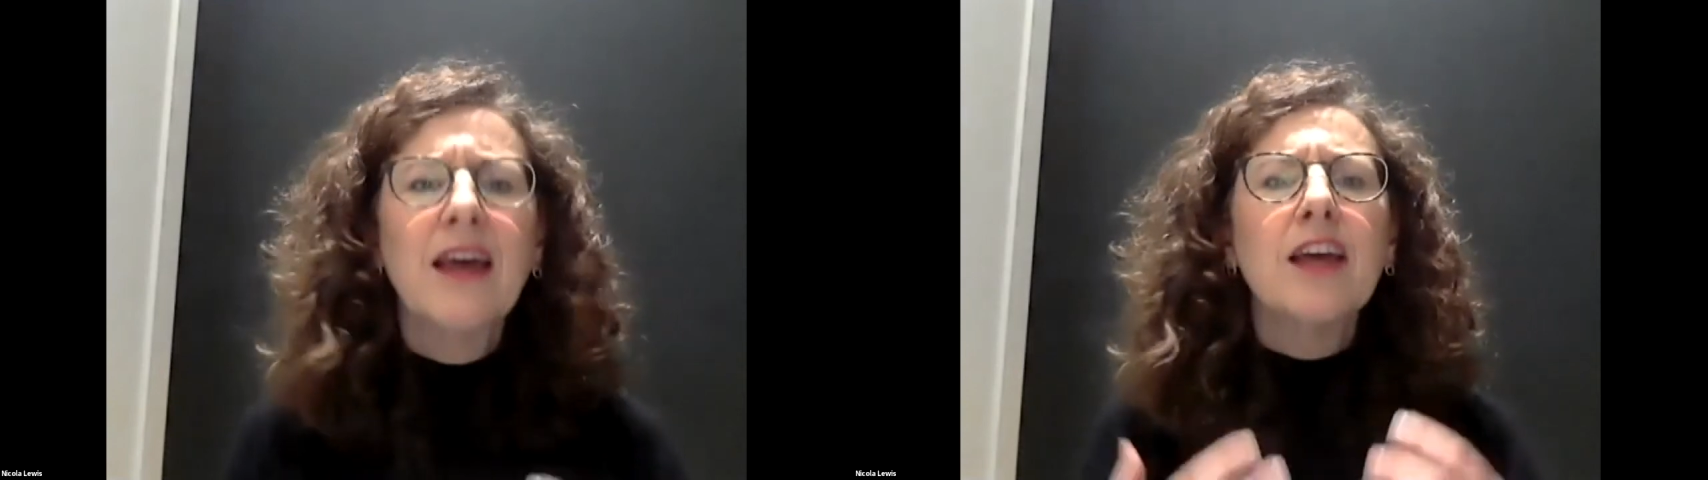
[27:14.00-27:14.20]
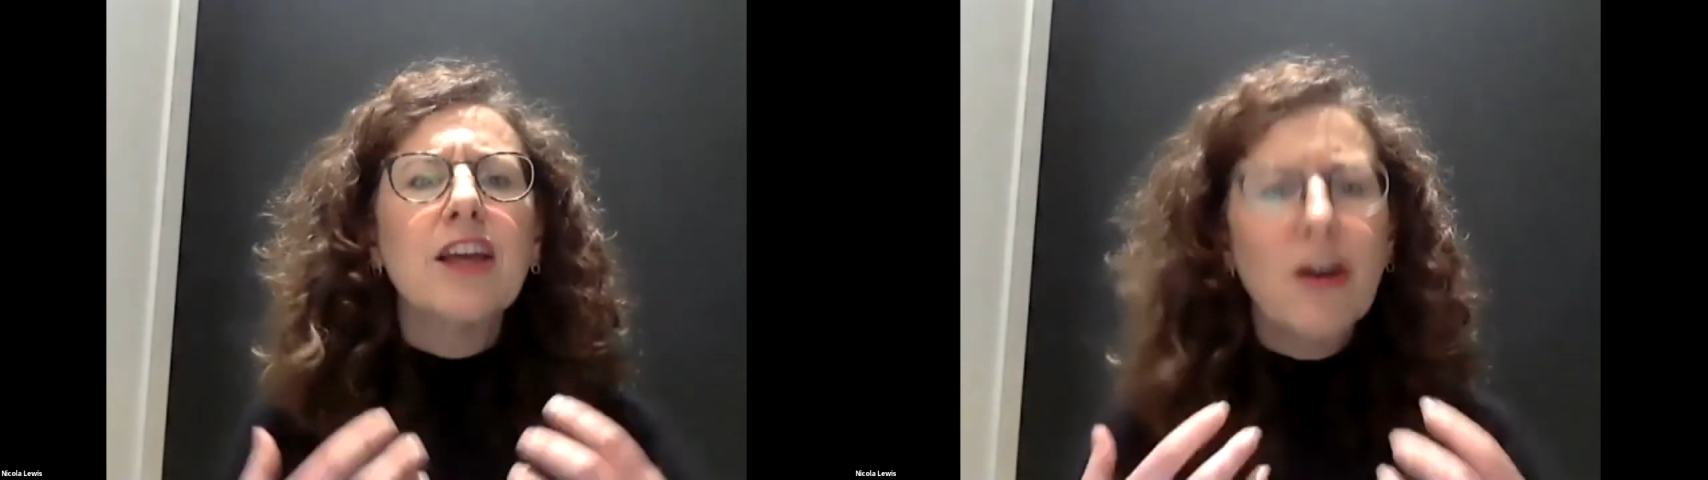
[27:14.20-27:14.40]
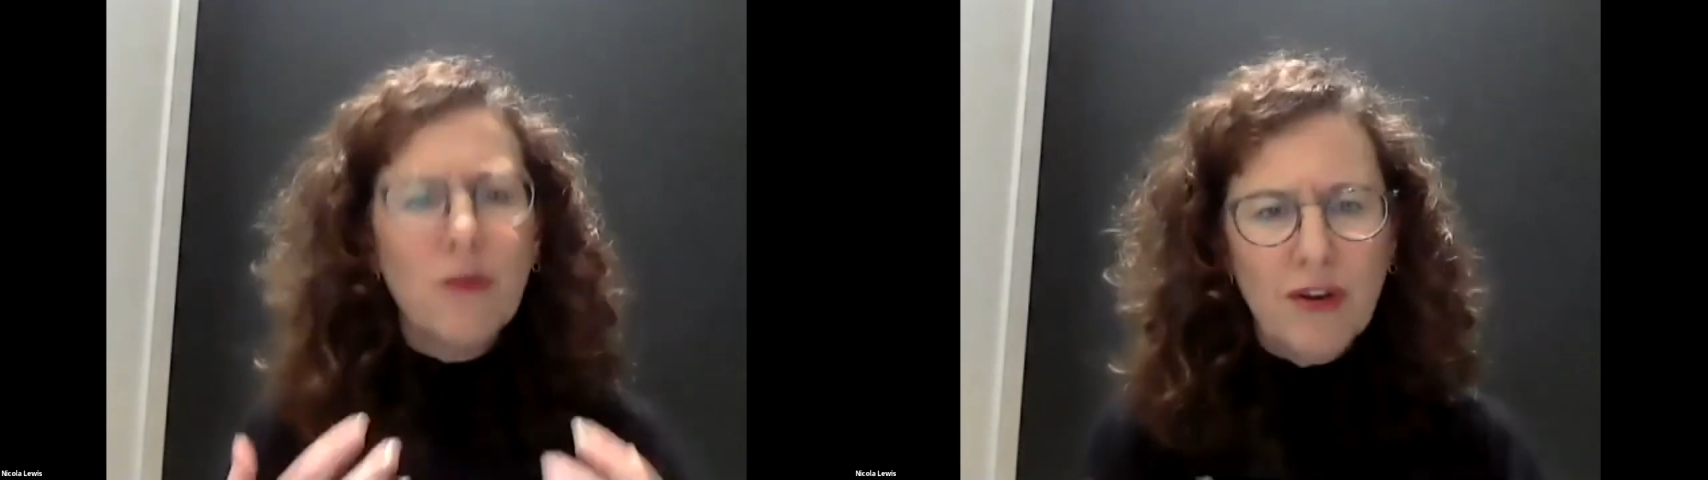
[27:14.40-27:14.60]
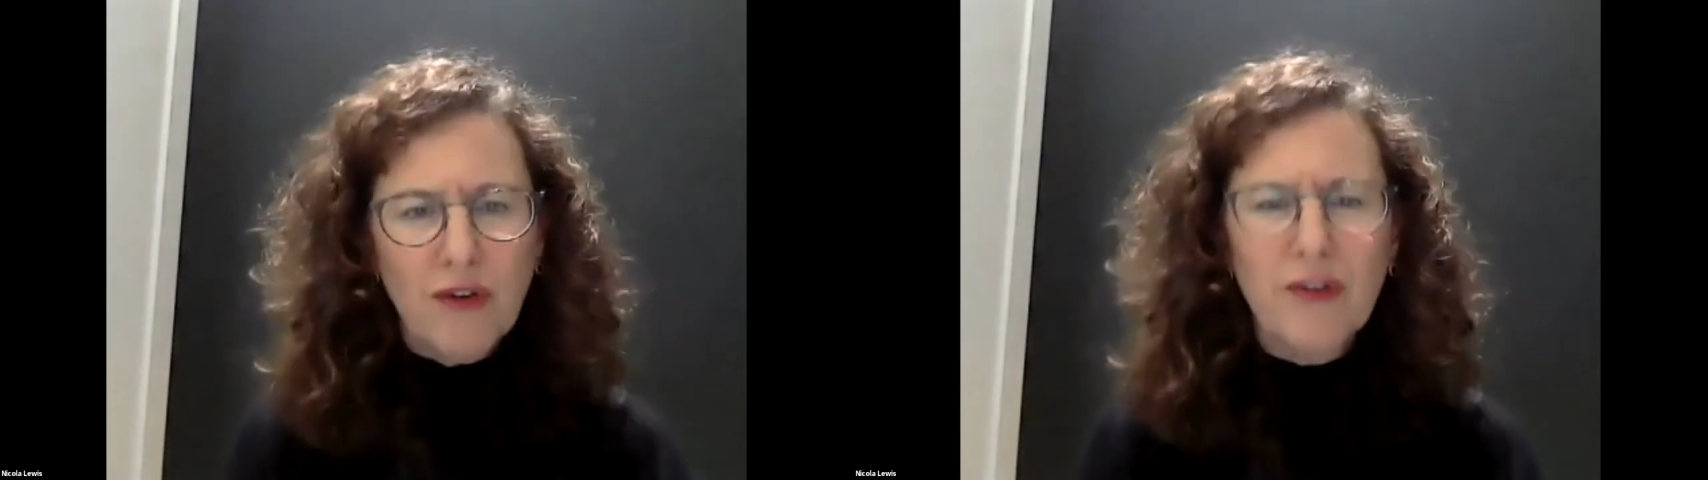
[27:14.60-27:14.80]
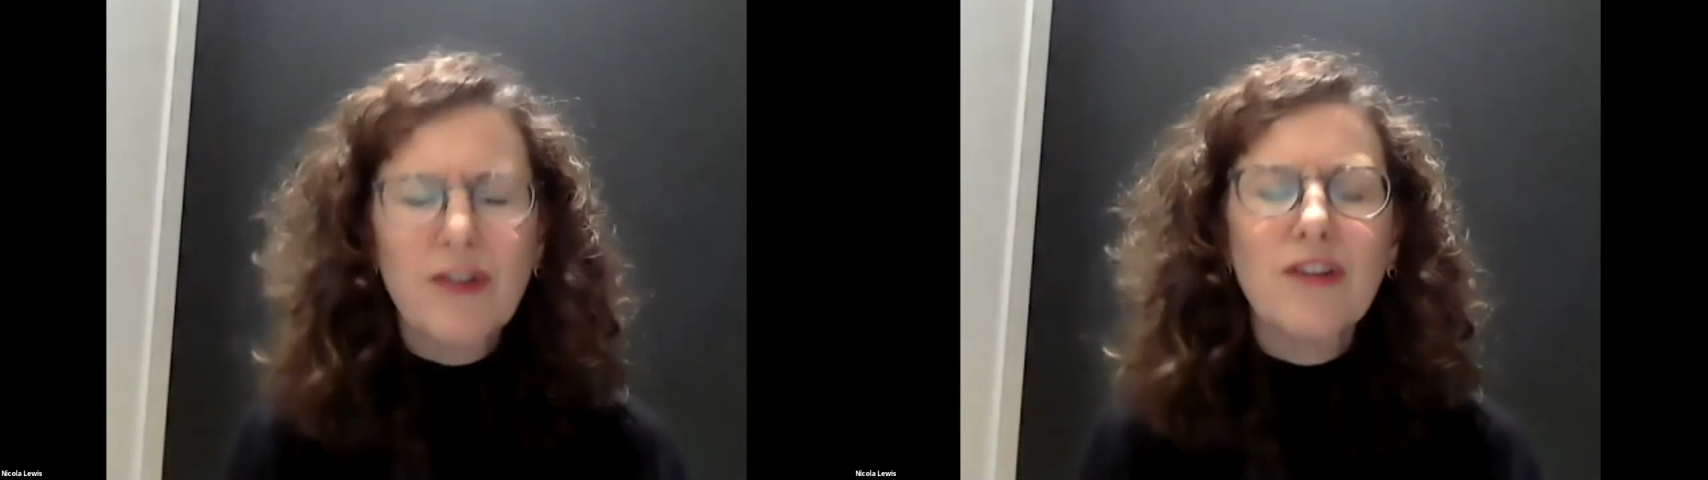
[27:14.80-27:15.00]
go
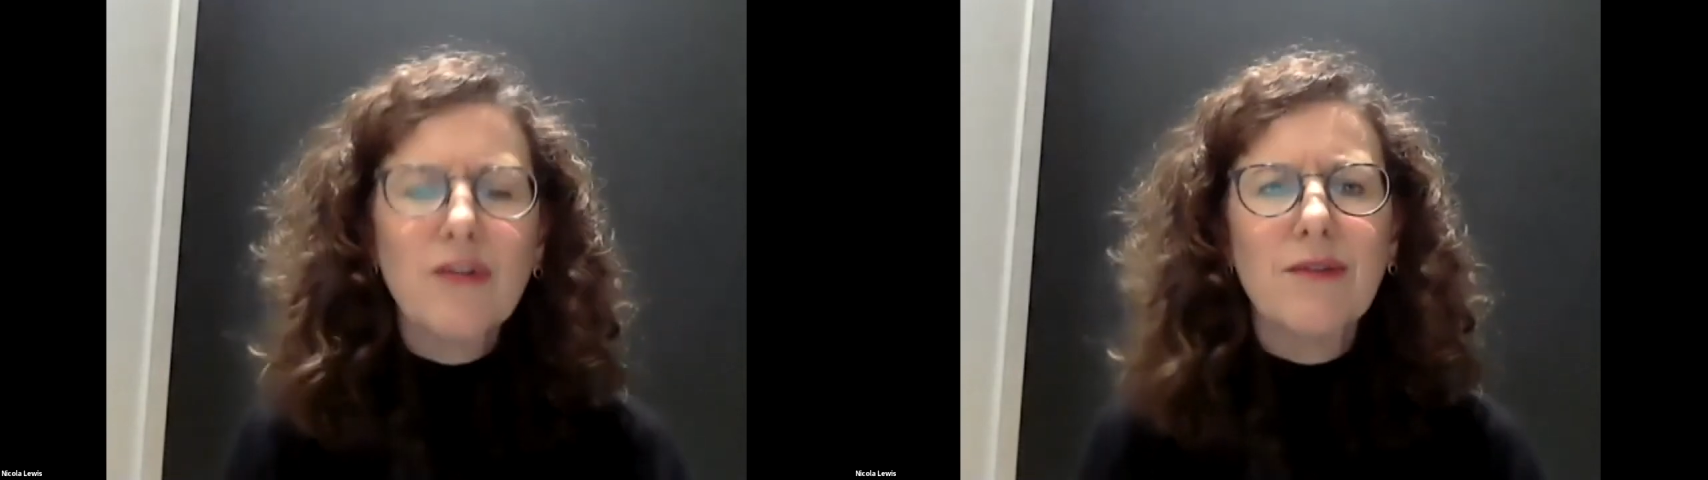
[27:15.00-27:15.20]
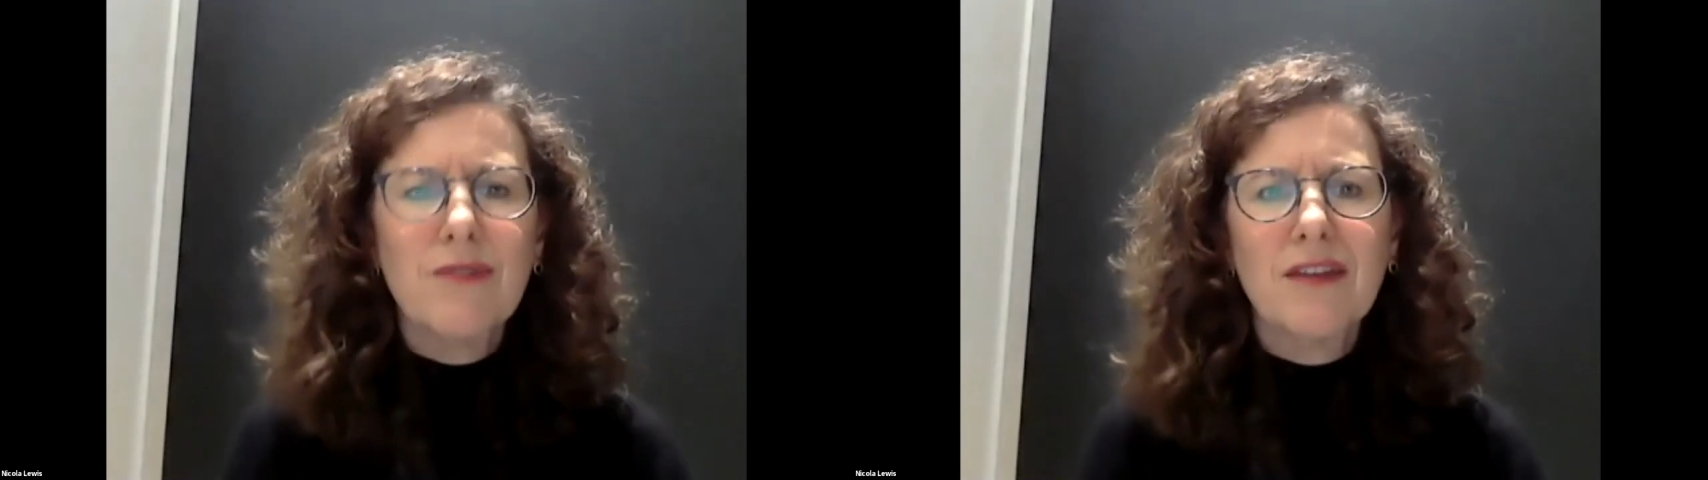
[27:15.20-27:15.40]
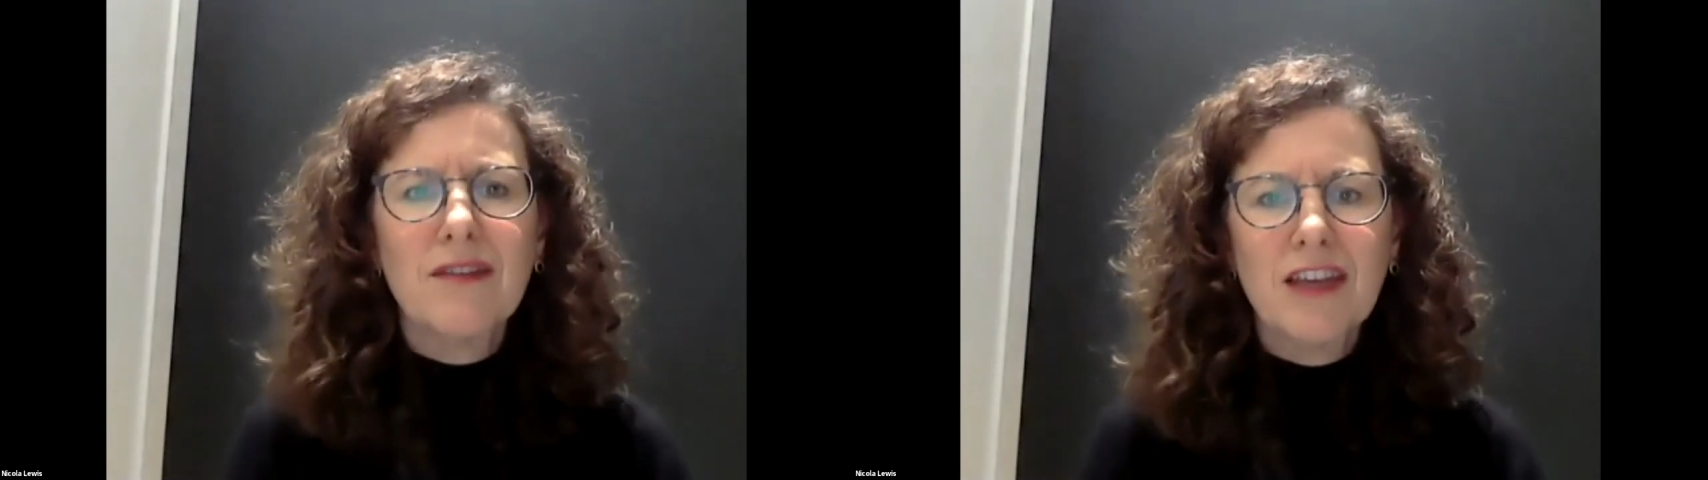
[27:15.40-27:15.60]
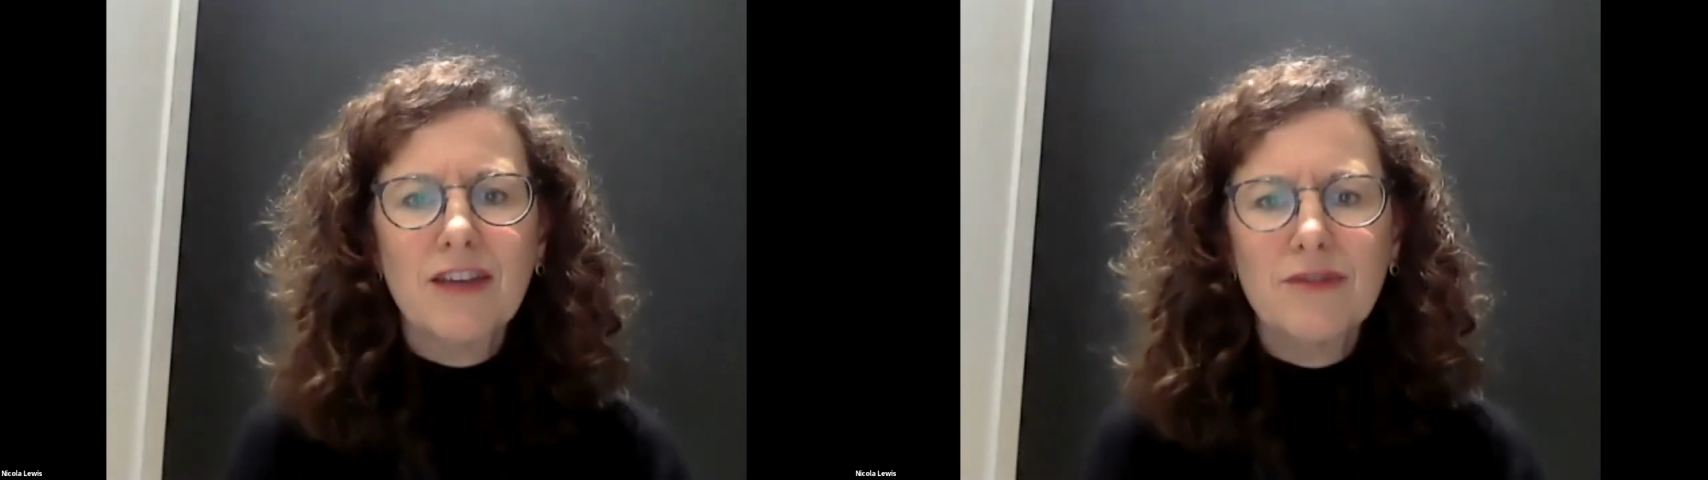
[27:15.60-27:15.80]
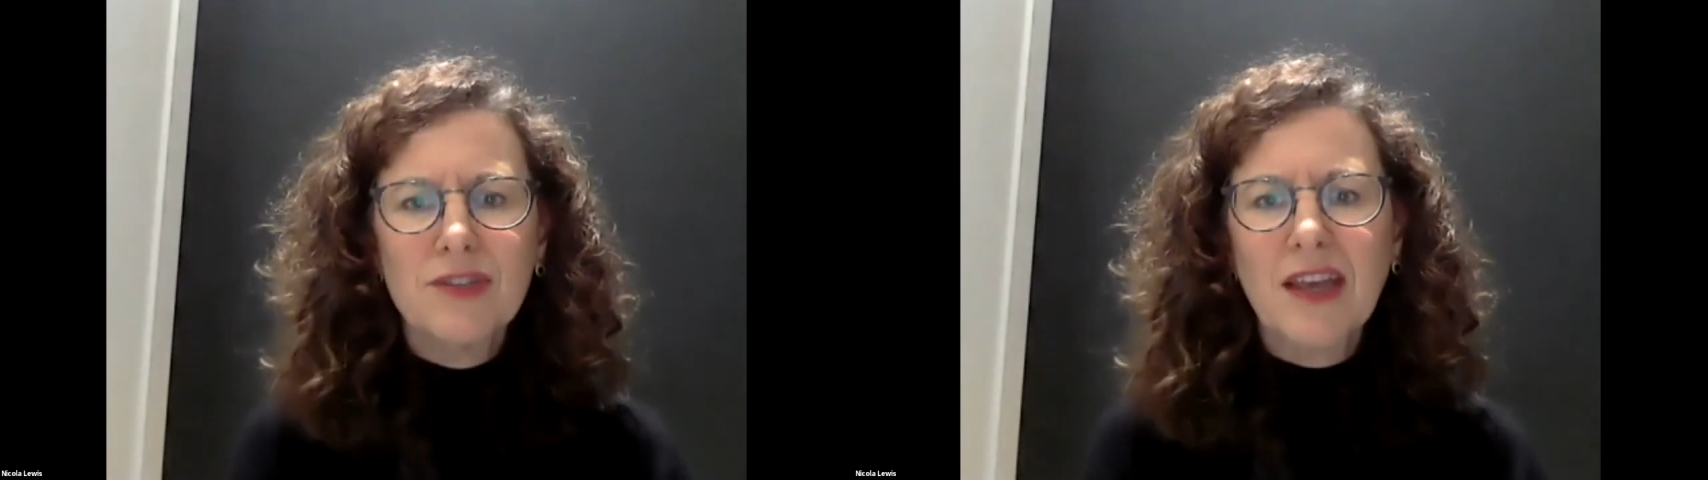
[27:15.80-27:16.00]
along and agree with anything
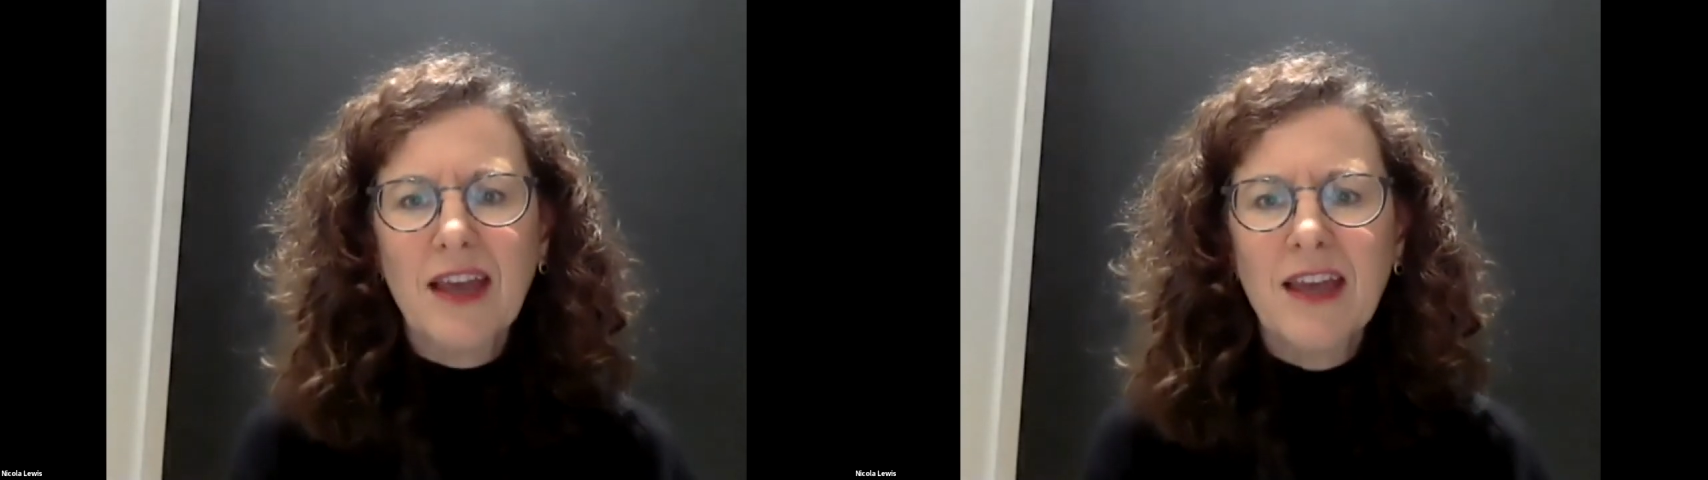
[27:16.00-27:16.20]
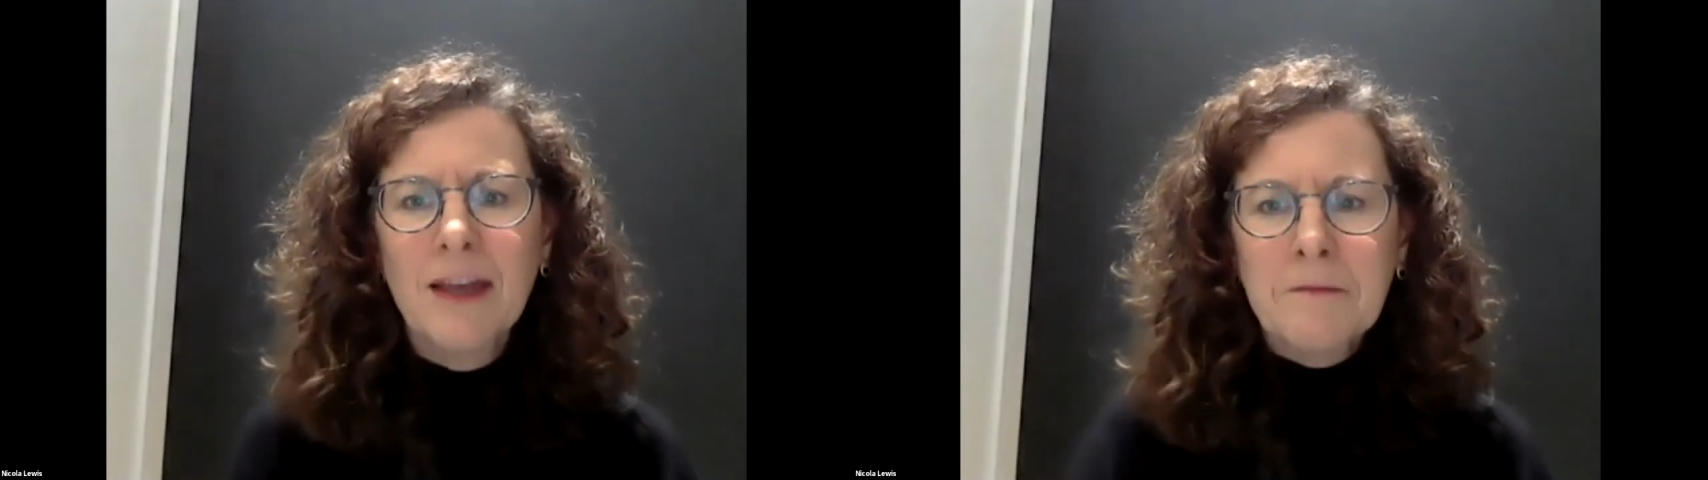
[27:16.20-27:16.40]
you say.